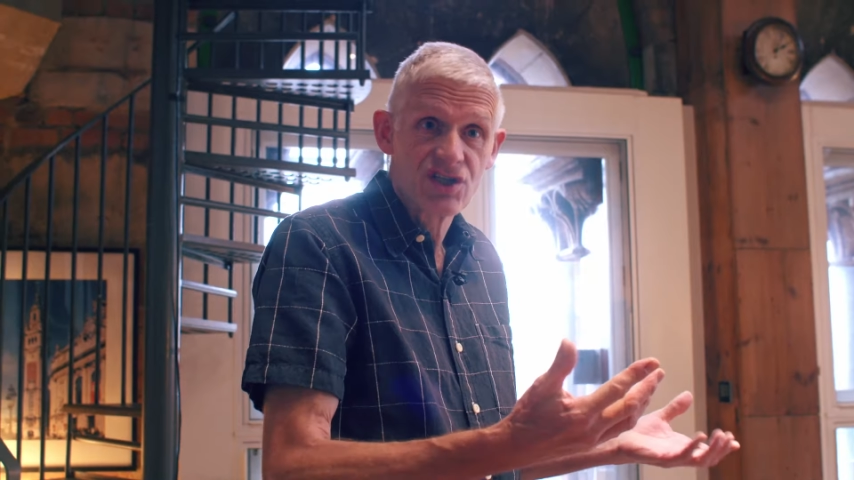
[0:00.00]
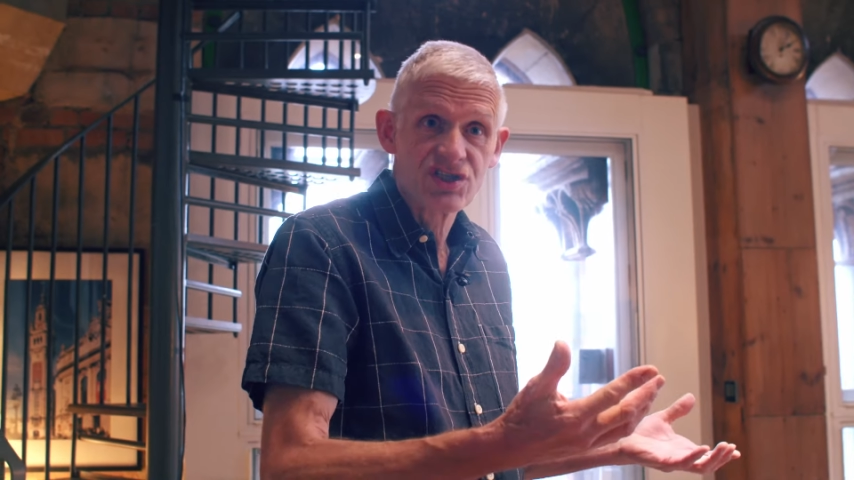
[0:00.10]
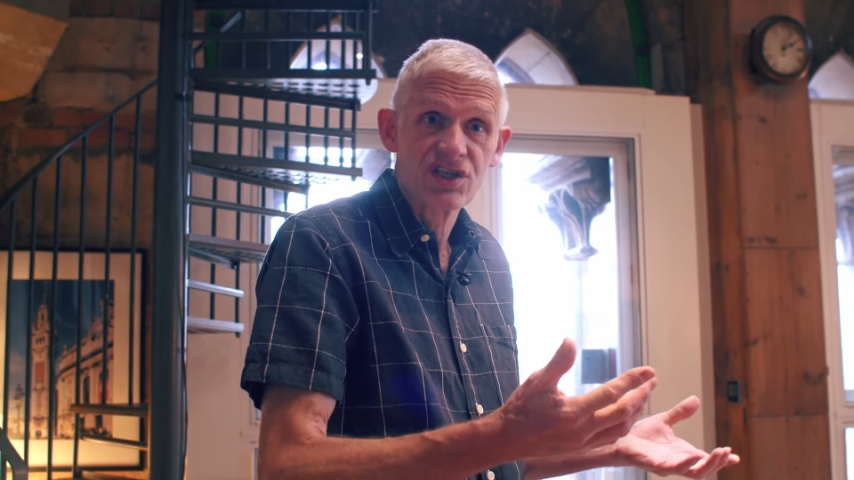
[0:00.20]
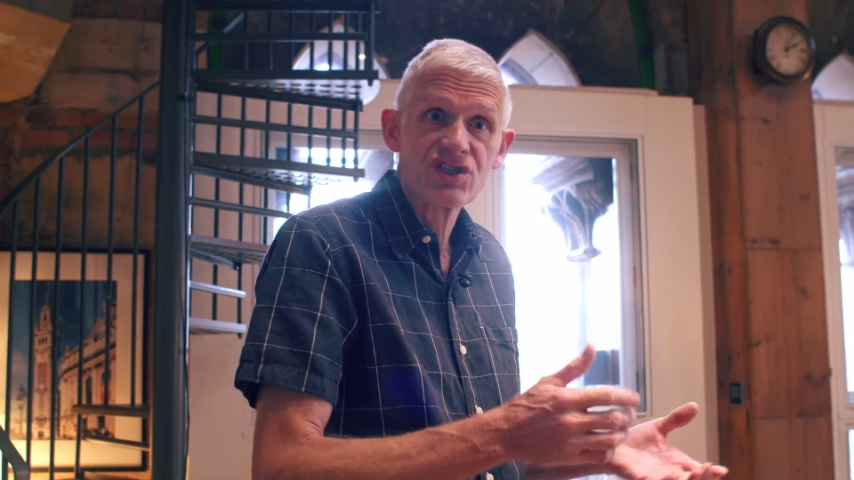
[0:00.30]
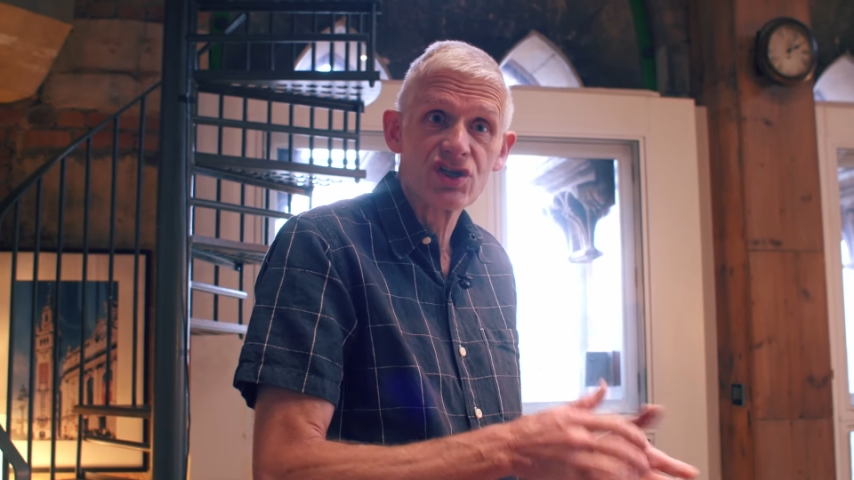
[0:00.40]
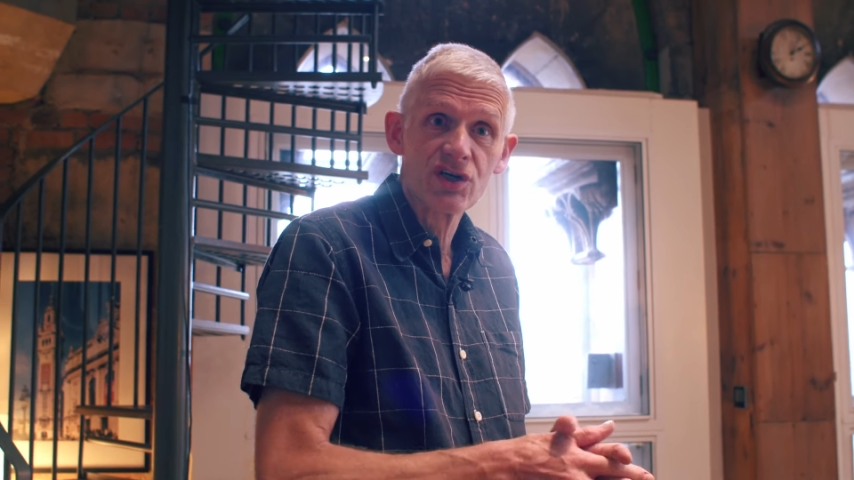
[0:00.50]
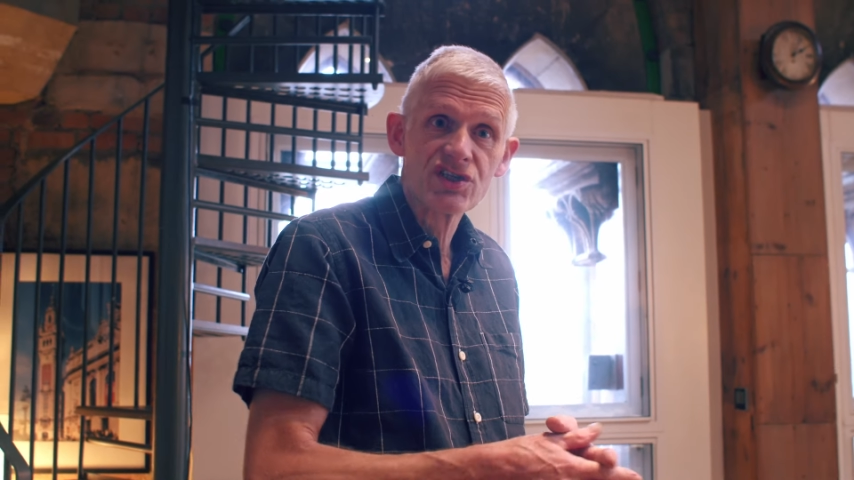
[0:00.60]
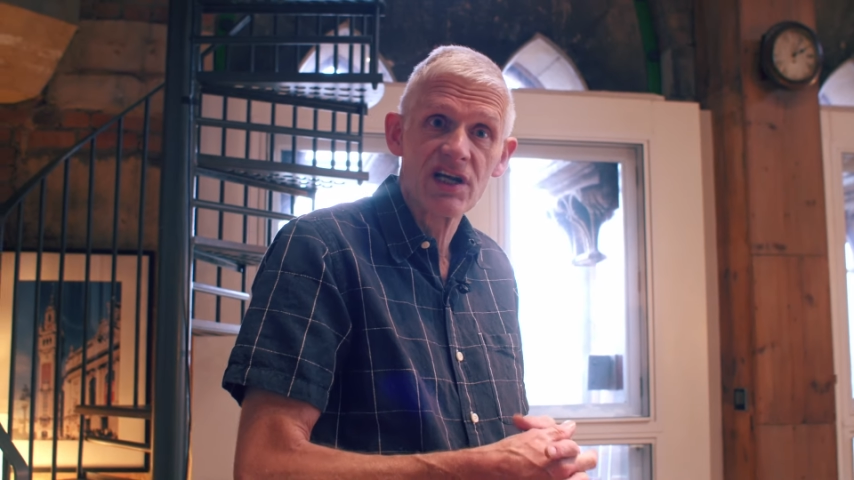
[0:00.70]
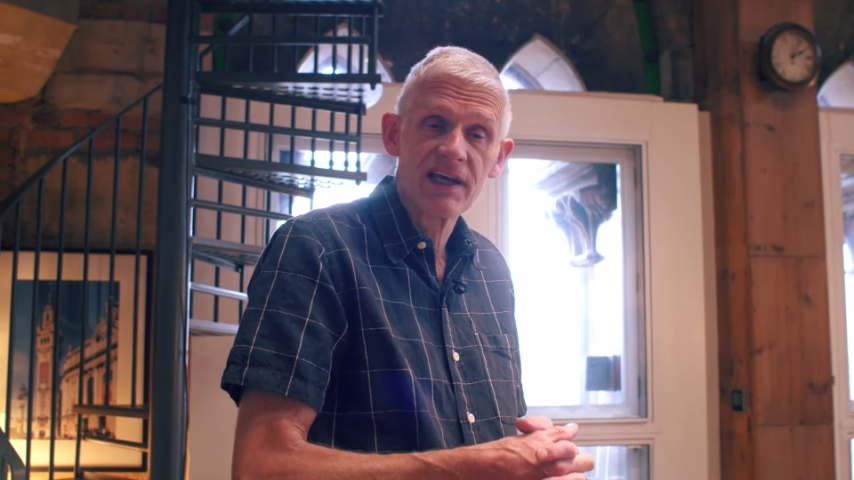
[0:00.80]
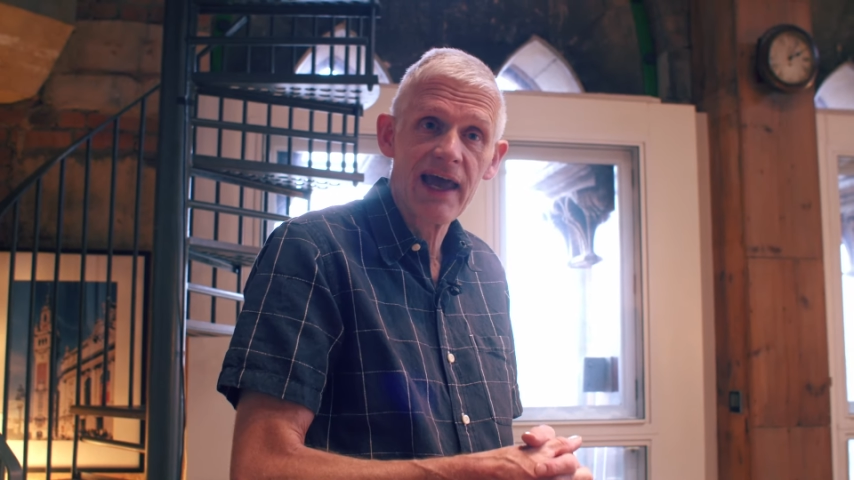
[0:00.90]
just enjoy
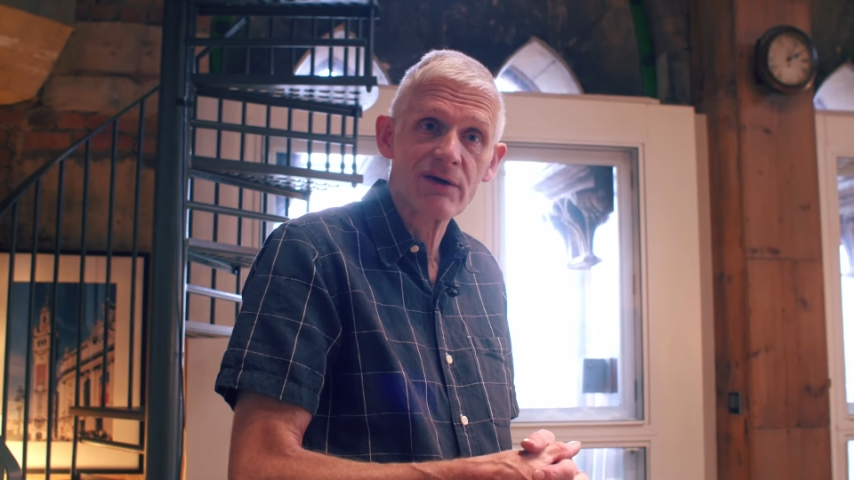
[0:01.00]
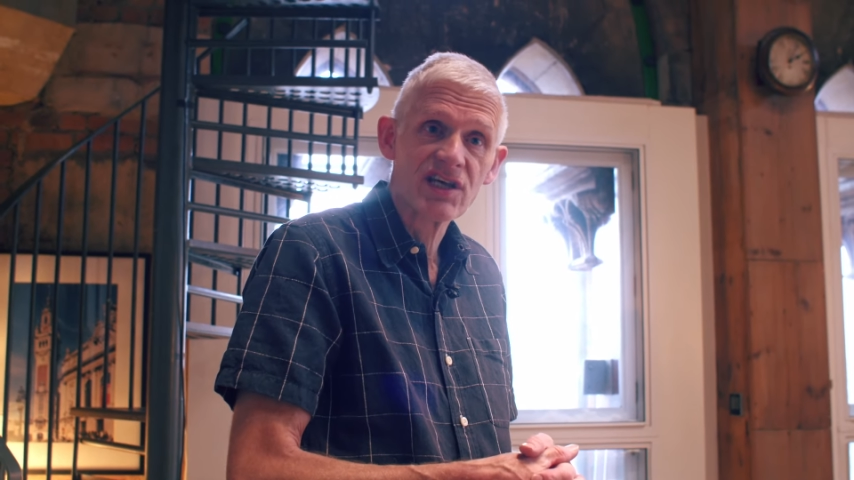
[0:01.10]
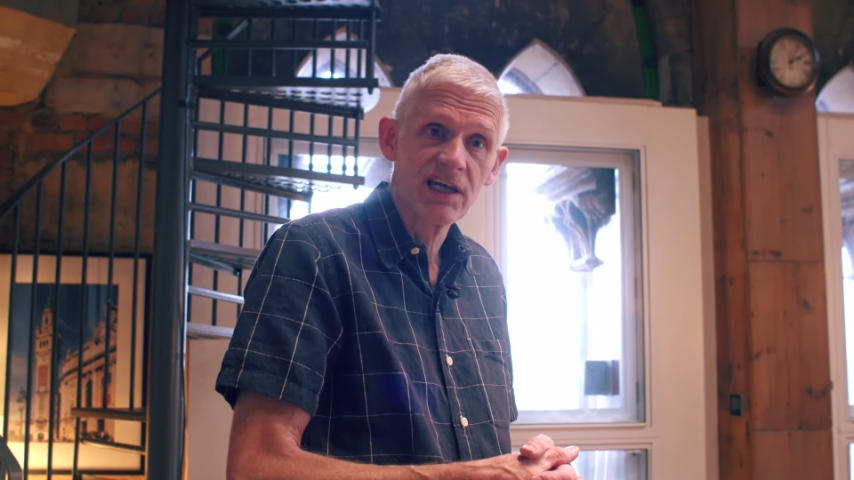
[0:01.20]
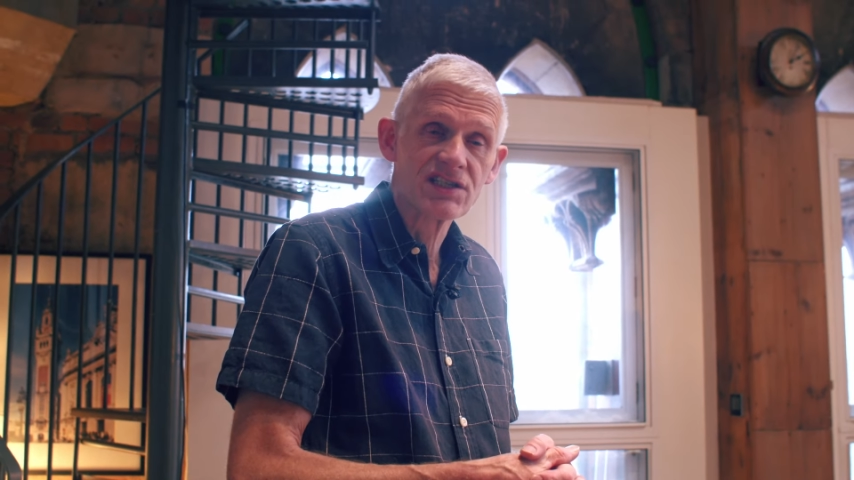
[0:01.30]
chilling out here.